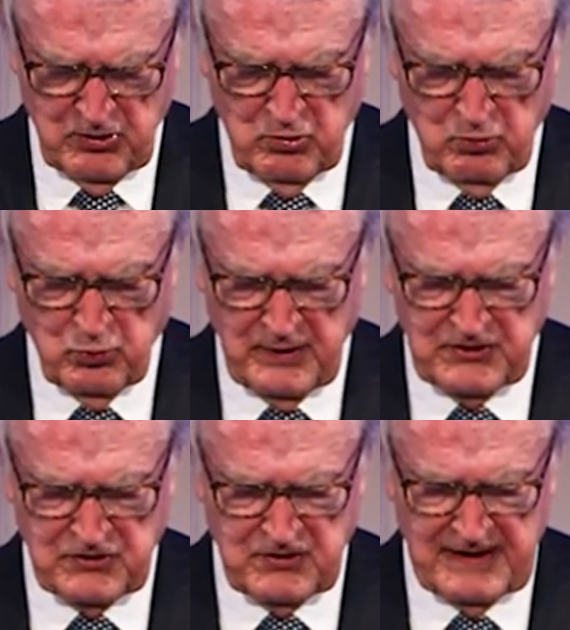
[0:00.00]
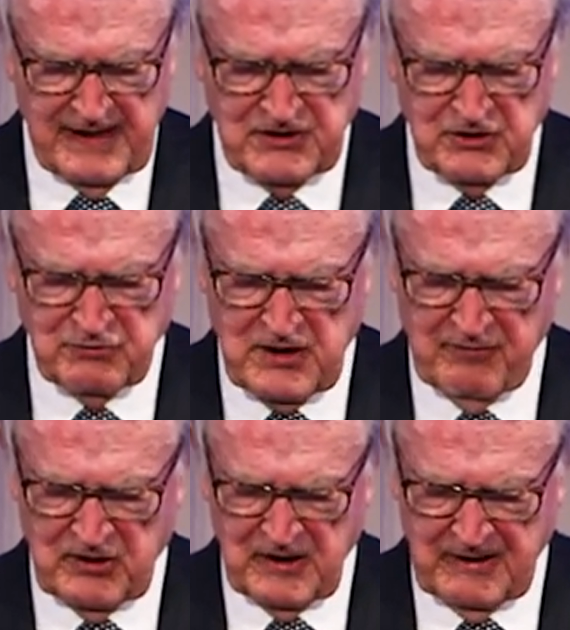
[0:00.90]
who reached the age of
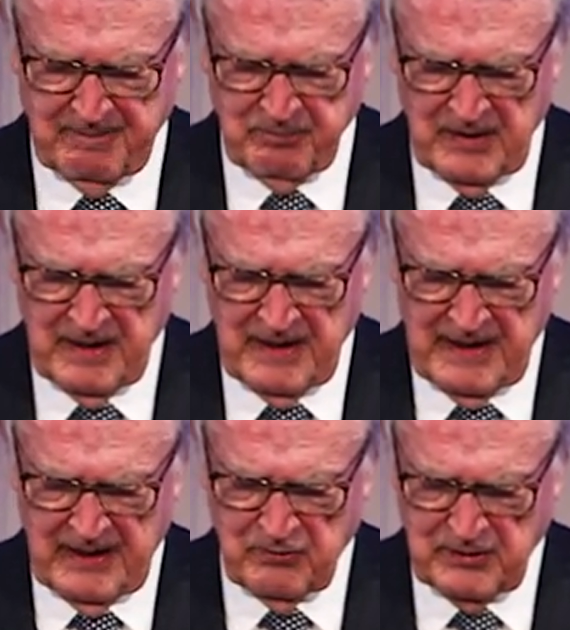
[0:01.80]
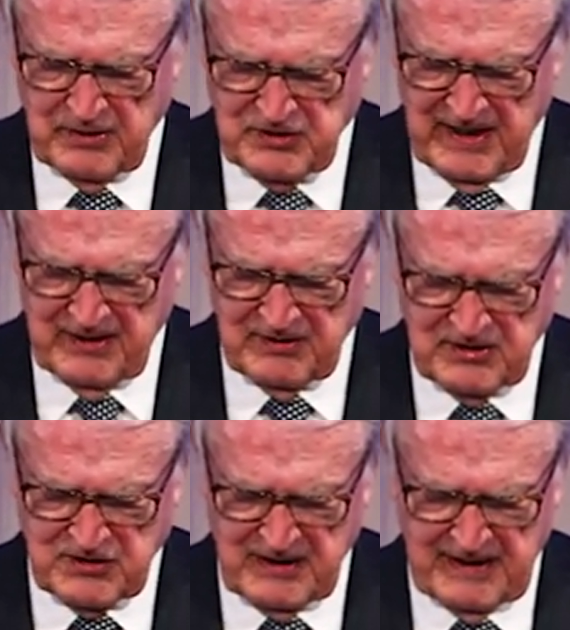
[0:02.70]
70 and who decided to
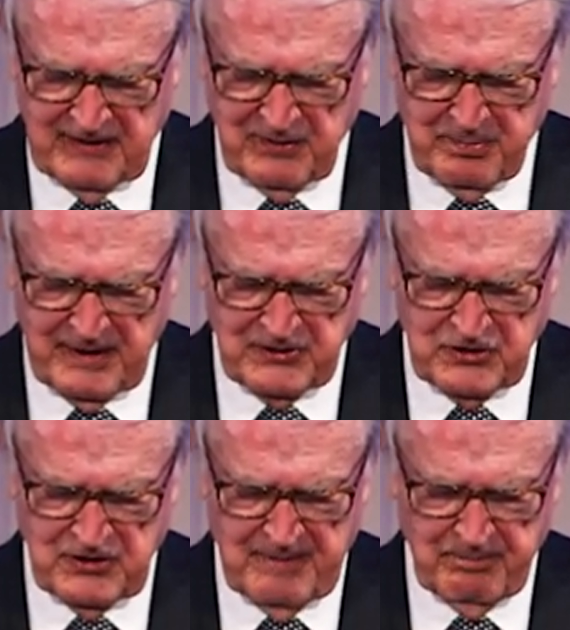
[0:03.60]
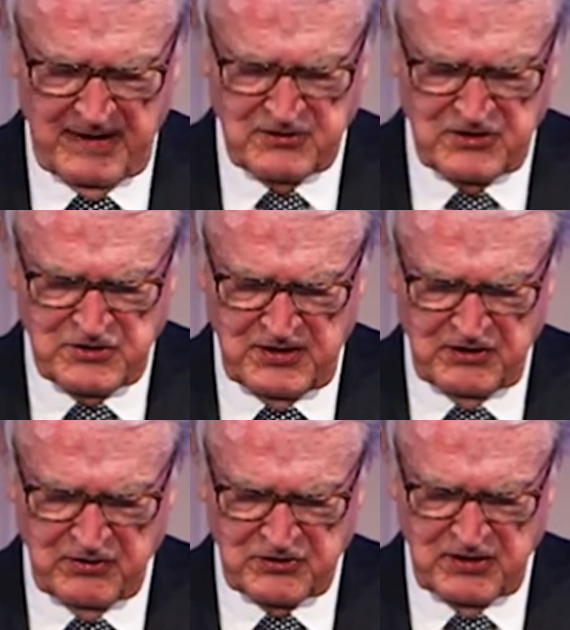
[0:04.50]
stay on the bench as a
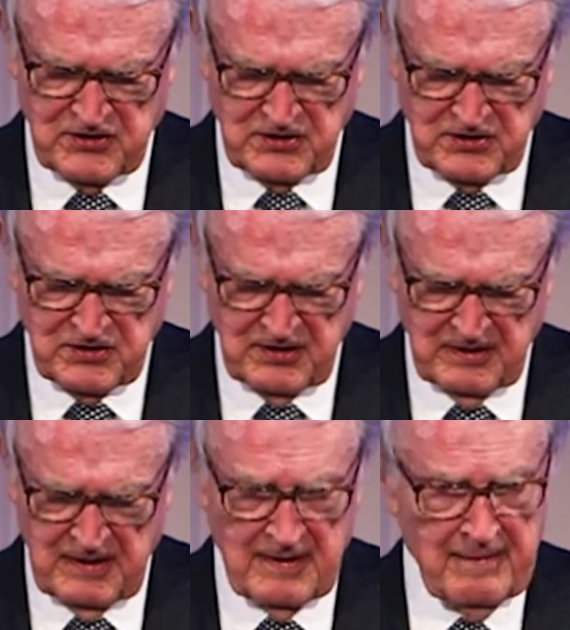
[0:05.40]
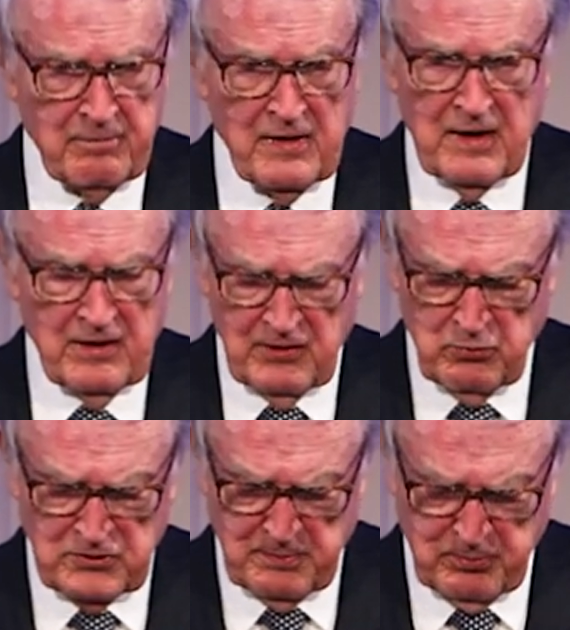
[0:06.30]
senior justice. There
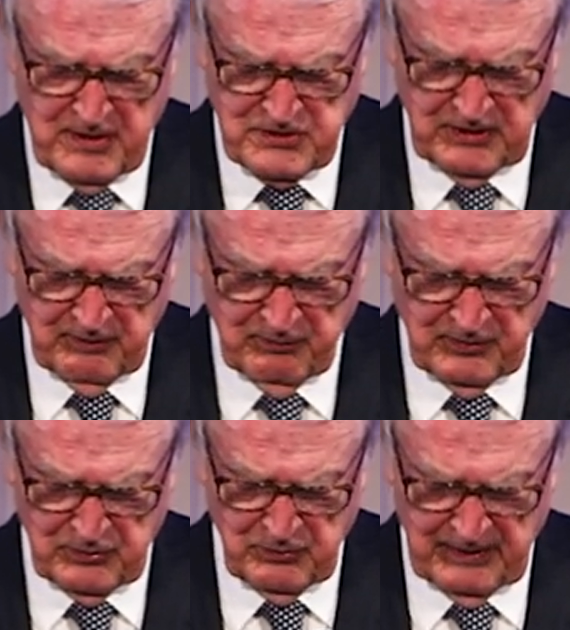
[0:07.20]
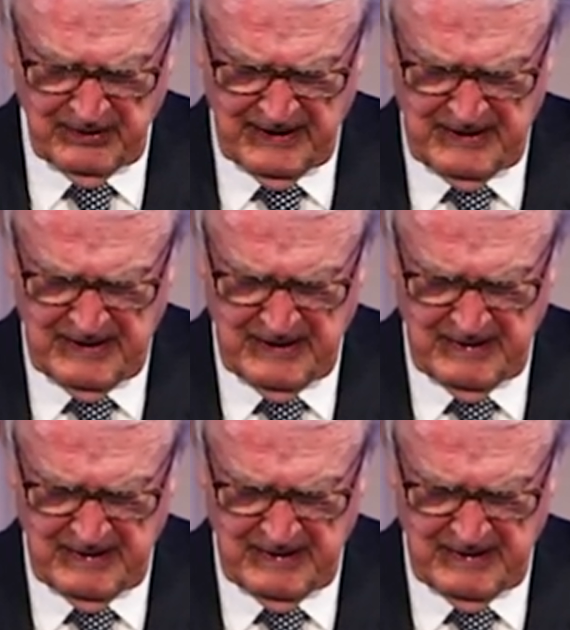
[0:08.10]
was a precedent for doing that,